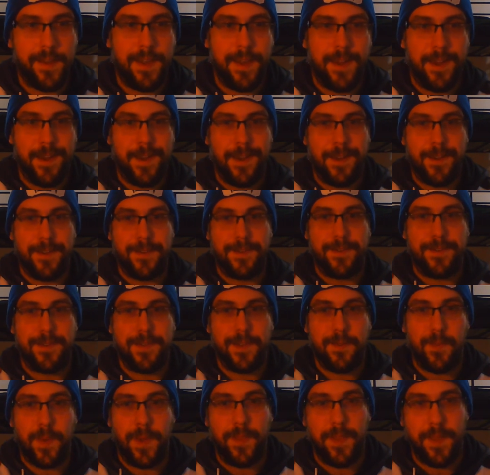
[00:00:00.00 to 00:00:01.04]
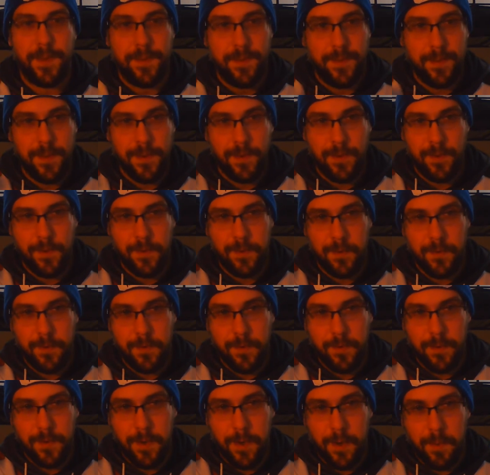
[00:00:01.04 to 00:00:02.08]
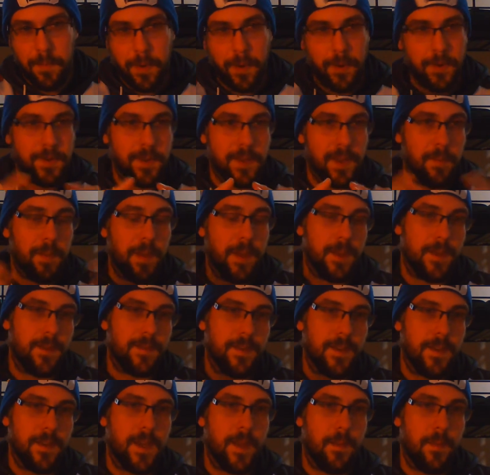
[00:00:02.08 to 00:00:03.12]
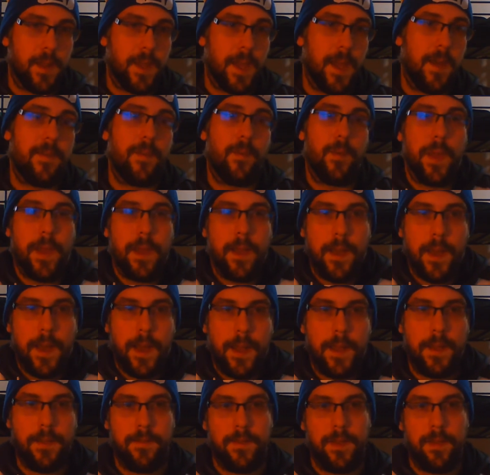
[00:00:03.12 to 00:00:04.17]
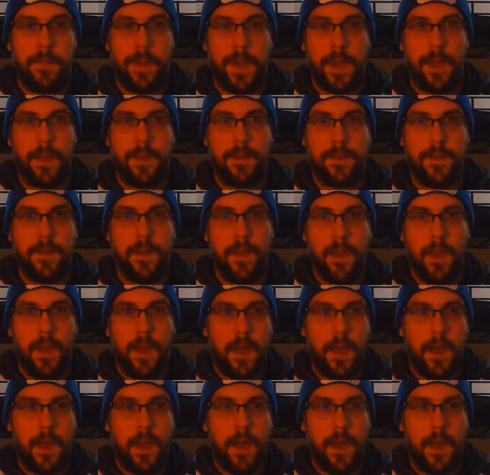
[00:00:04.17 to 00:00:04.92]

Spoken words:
And when these two opposing opinions can come together, we can kind of debate